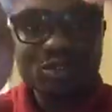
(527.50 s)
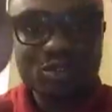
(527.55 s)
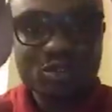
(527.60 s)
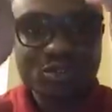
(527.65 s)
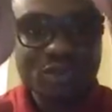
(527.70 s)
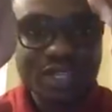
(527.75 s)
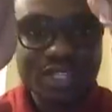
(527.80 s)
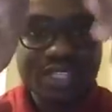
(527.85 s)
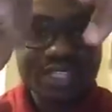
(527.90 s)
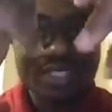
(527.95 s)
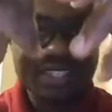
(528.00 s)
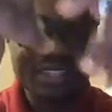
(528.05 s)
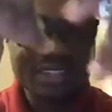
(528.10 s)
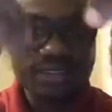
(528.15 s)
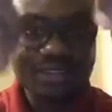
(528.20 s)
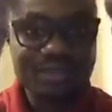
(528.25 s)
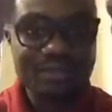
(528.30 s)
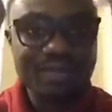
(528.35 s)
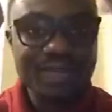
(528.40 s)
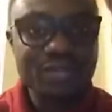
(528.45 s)
to it.
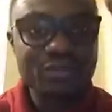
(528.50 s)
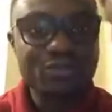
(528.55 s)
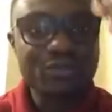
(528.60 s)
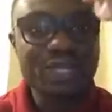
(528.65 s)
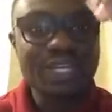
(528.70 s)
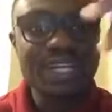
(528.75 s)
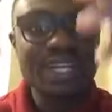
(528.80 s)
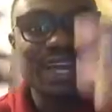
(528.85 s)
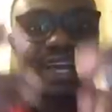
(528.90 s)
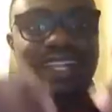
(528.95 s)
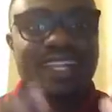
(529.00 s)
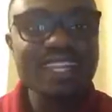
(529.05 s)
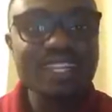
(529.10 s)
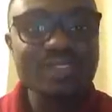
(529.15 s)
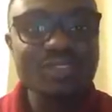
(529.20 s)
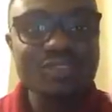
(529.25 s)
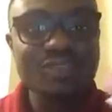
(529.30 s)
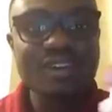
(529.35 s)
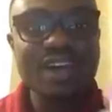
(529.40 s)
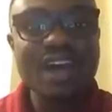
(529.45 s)
But
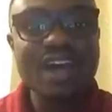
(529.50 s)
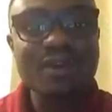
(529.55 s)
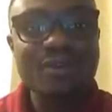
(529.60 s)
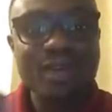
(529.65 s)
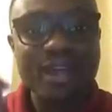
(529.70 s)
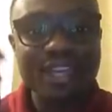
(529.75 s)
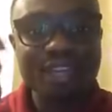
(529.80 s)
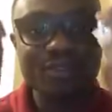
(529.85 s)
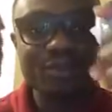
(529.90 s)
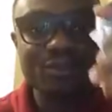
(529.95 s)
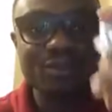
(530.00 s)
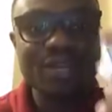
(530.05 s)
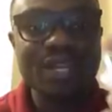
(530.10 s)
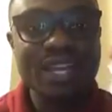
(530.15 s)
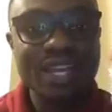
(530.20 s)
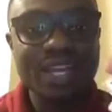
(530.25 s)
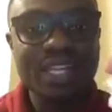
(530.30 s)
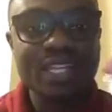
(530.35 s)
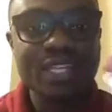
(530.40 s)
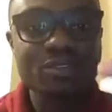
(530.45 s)
regardless of how I
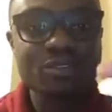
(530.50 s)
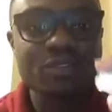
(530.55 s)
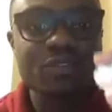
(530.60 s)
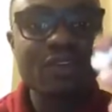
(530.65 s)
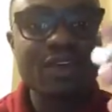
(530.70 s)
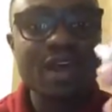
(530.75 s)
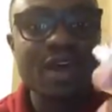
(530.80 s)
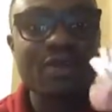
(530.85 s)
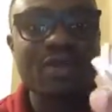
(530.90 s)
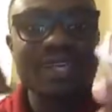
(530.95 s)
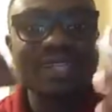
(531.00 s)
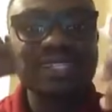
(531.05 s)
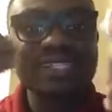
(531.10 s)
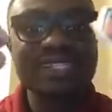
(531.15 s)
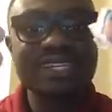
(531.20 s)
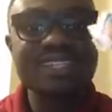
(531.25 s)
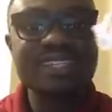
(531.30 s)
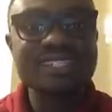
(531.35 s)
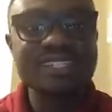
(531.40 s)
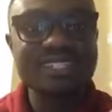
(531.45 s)

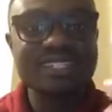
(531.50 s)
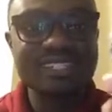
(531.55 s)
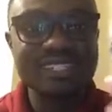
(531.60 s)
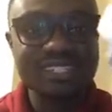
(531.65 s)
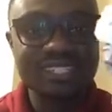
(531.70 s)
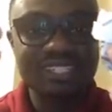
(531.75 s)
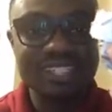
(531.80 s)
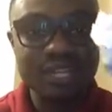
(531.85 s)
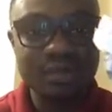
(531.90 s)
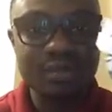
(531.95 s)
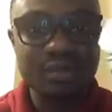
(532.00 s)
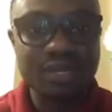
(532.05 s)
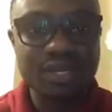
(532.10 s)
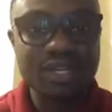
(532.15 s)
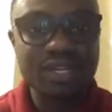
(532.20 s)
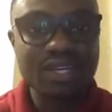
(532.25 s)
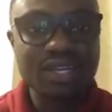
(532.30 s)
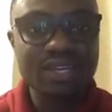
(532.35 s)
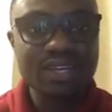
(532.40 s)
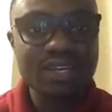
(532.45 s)
change its shape,
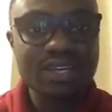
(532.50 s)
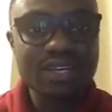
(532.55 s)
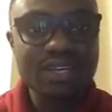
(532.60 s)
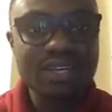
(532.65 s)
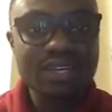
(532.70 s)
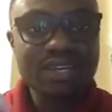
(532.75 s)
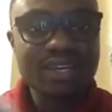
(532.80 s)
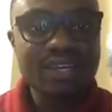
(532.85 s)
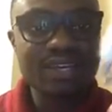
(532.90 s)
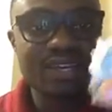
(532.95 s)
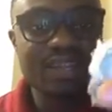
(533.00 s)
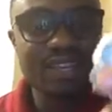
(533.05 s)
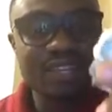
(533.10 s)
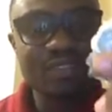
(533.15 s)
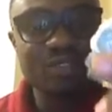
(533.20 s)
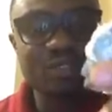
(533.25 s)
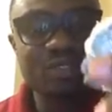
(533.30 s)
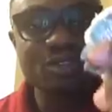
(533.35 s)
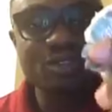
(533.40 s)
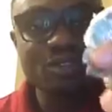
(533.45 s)
it
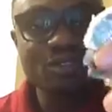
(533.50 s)
still